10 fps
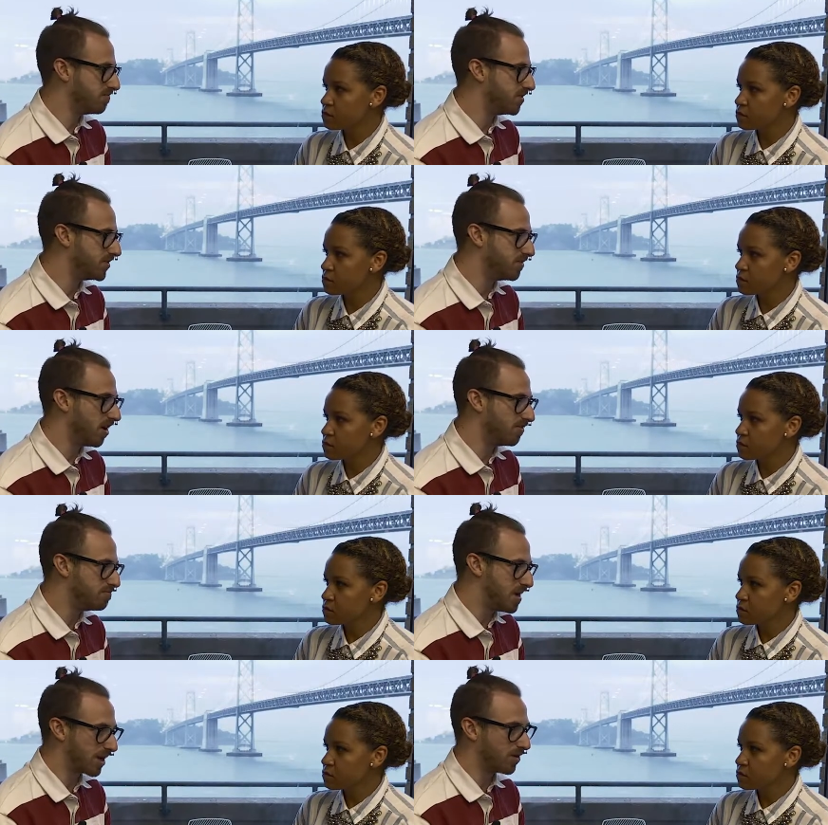Speaker 1: of,
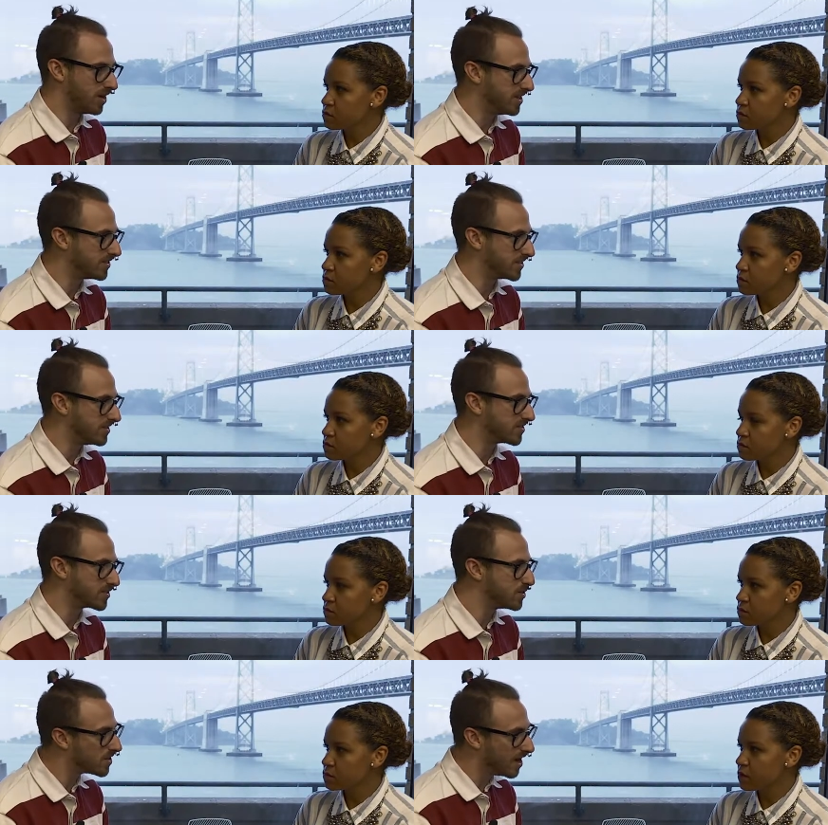of Bitcoin since
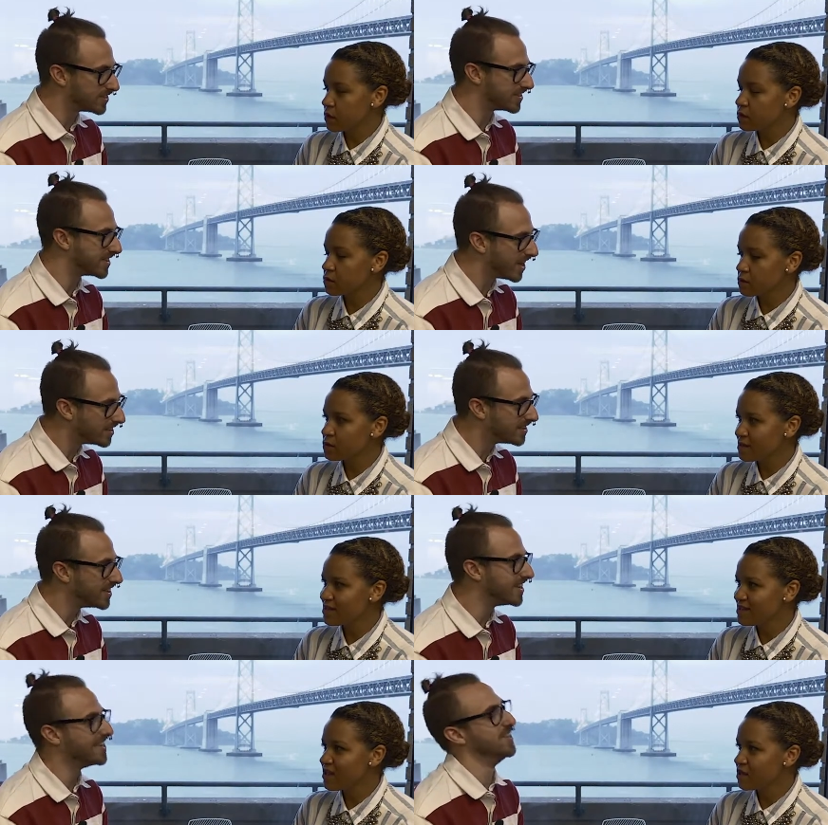2010. Right.
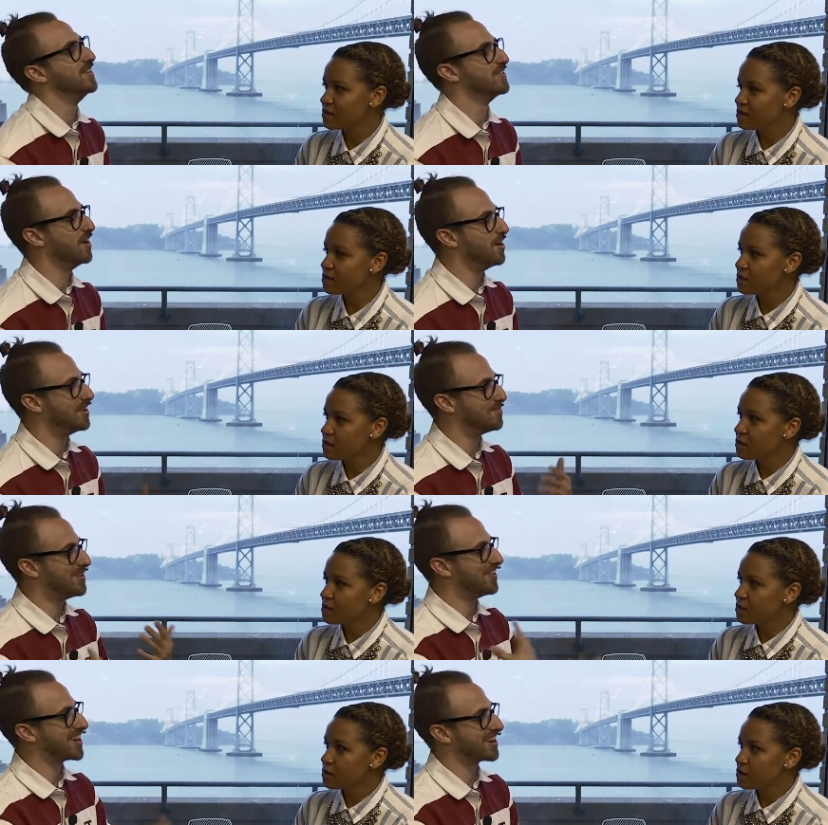Yeah. So it's
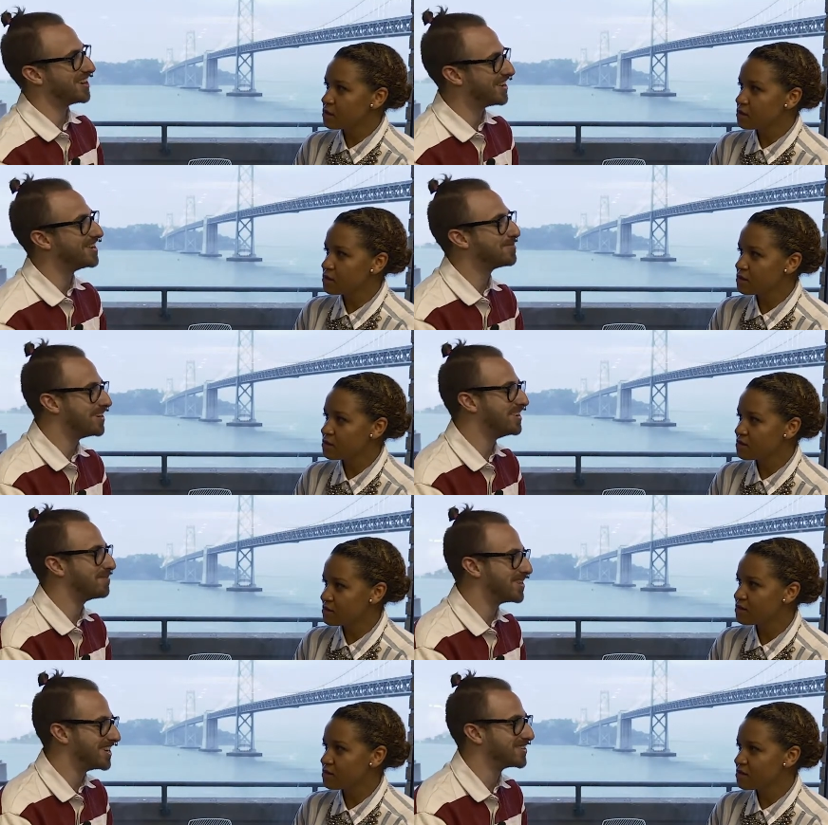been like a, it's been
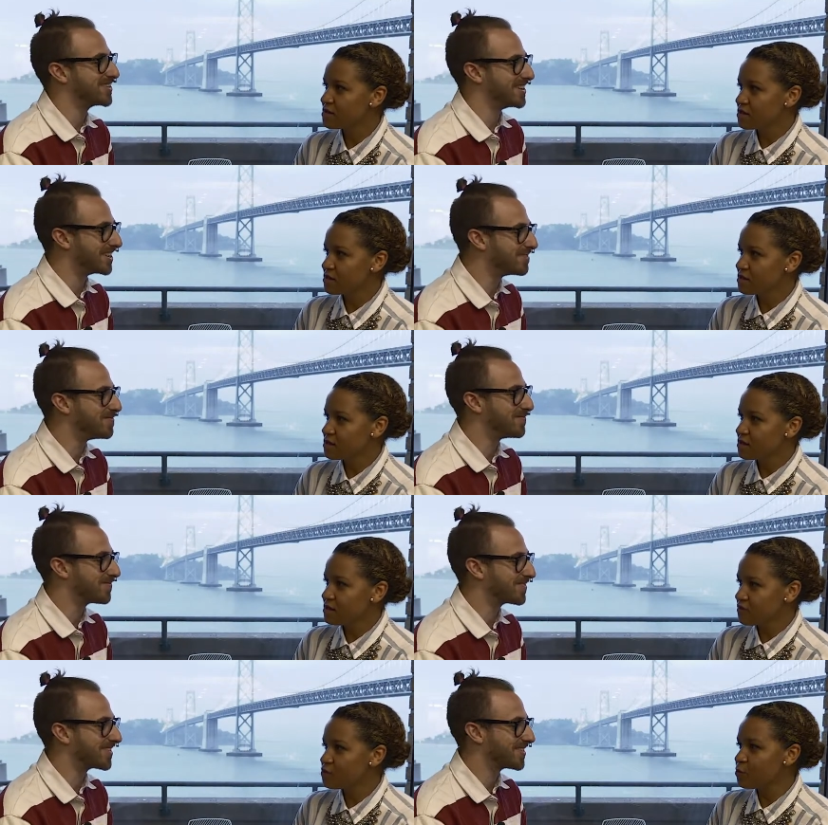pretty interesting.
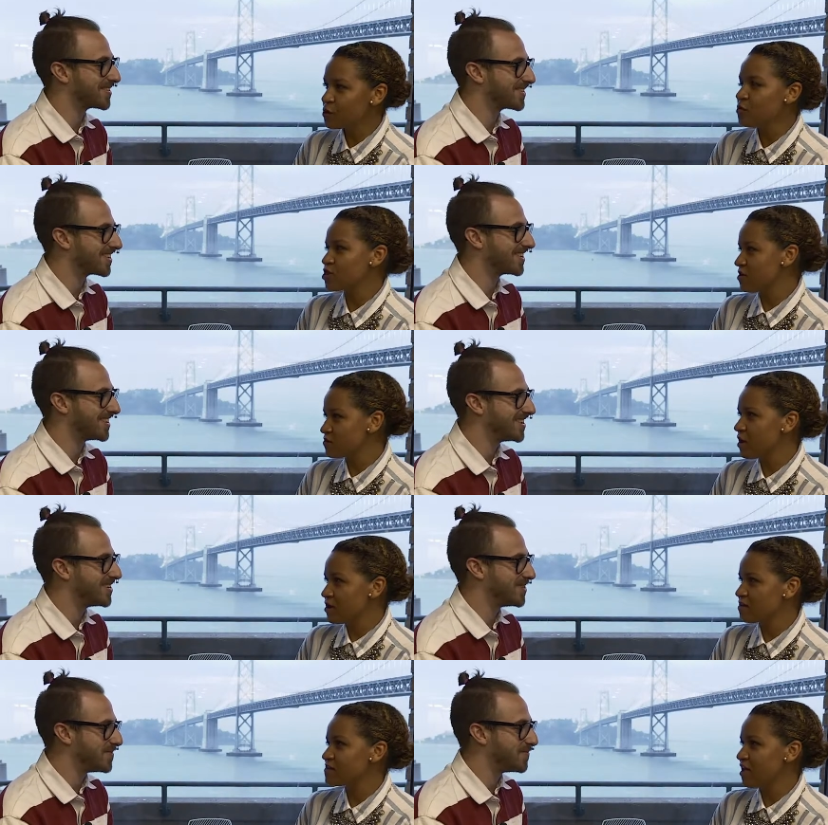
Speaker 2: Yeah. So you pretty much kind of taught
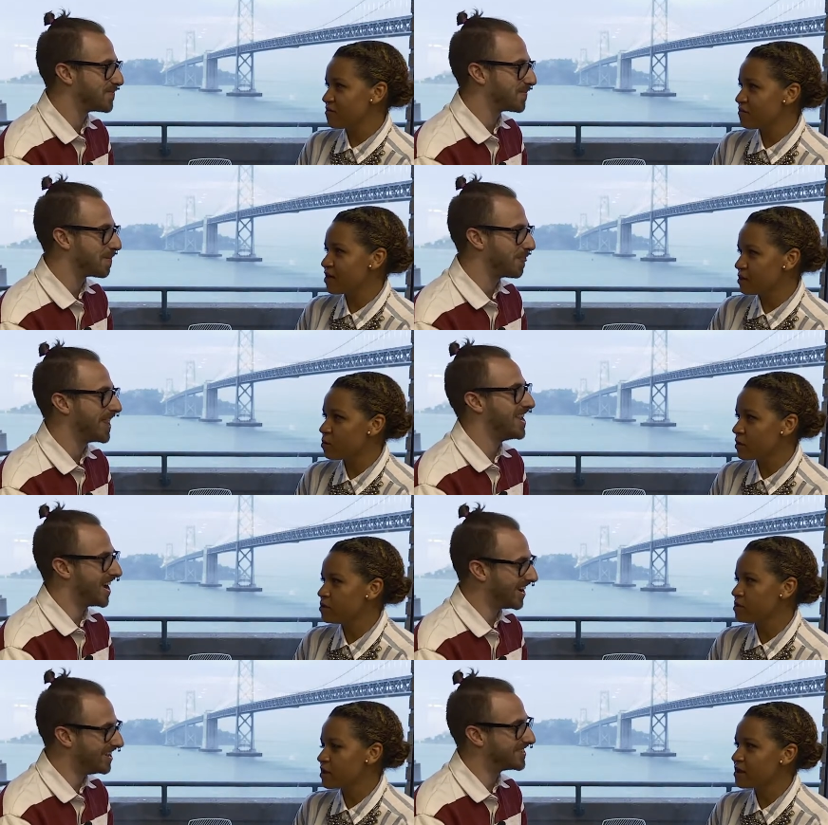yourself, right? What
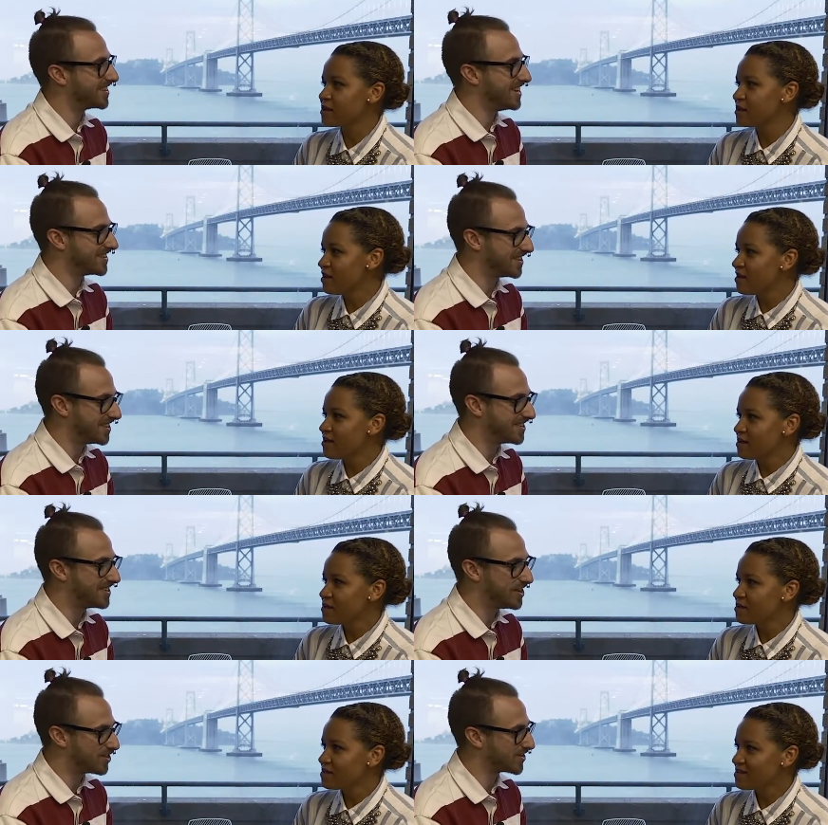yeah. it's a,
Speaker 1: it's a
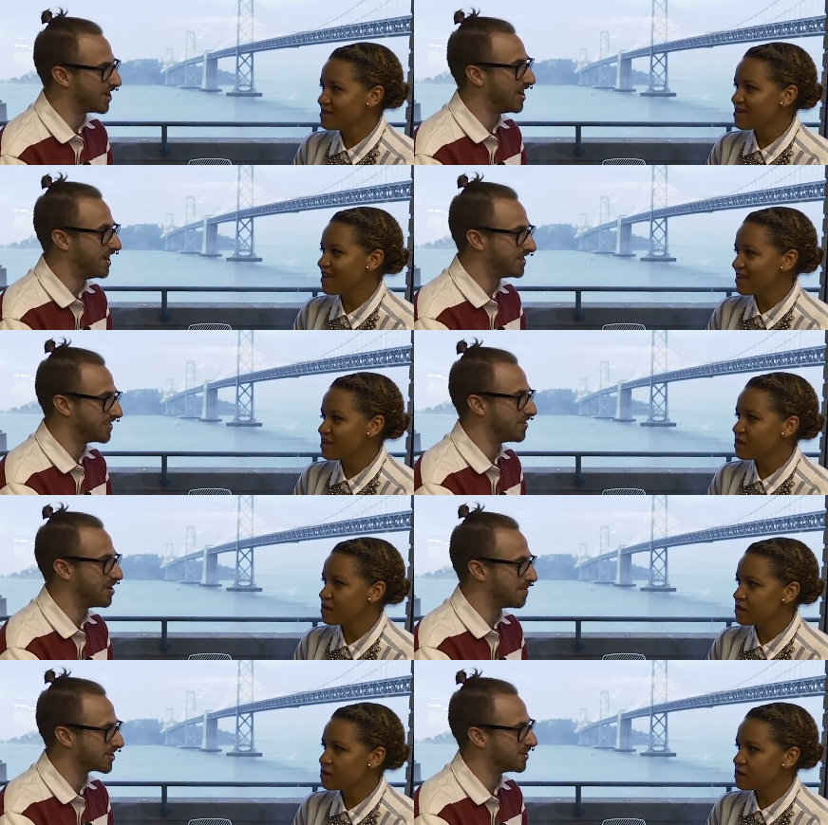teach yourself. Yeah. It is a very
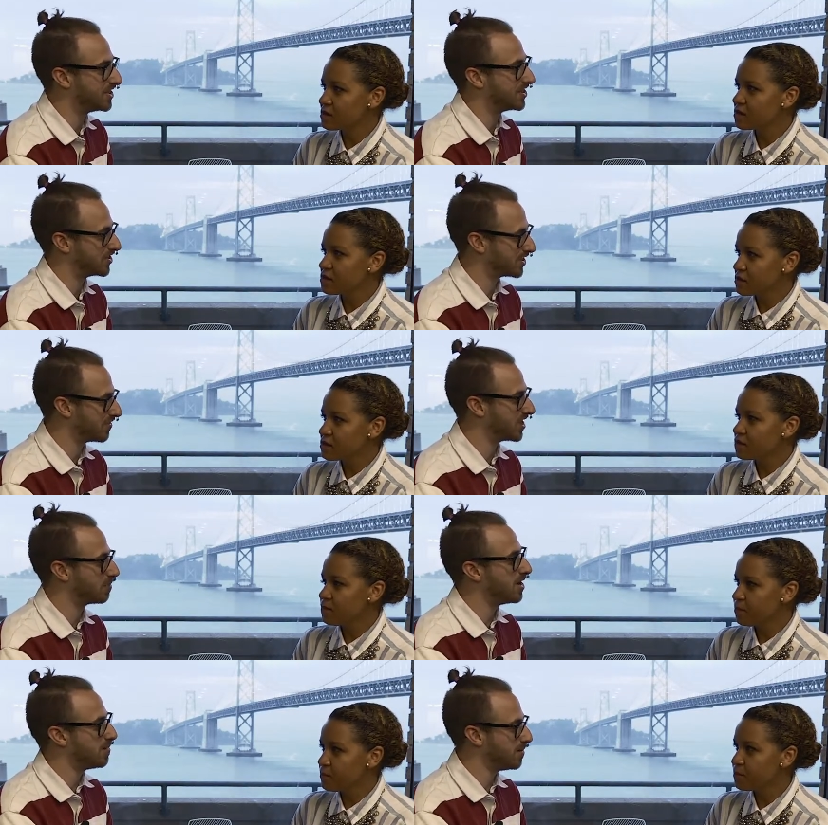much so a teach yourself thing.
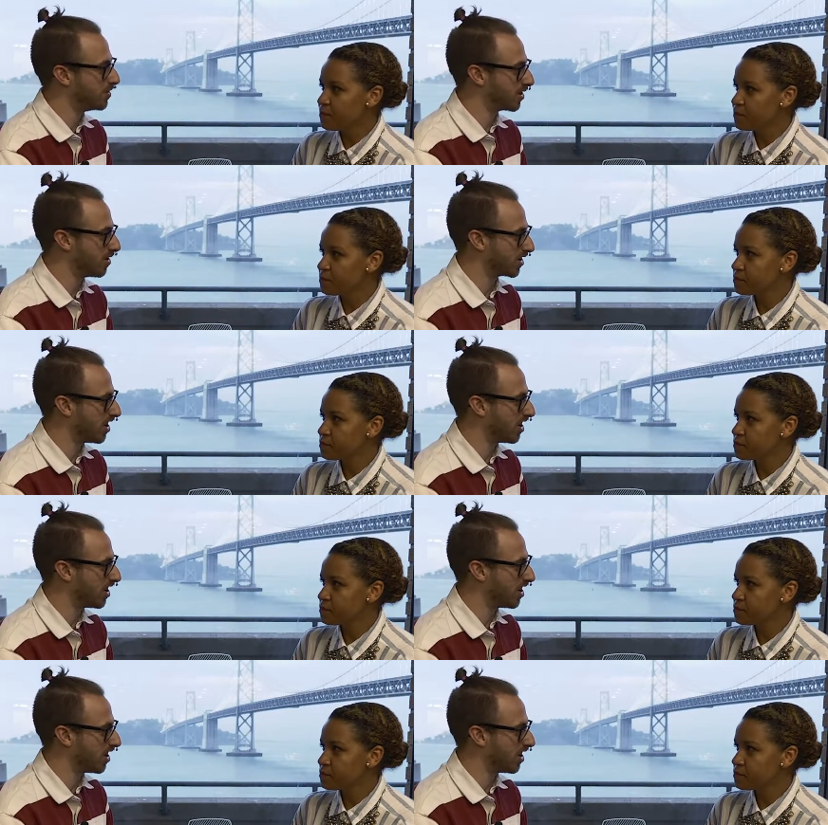Many people go to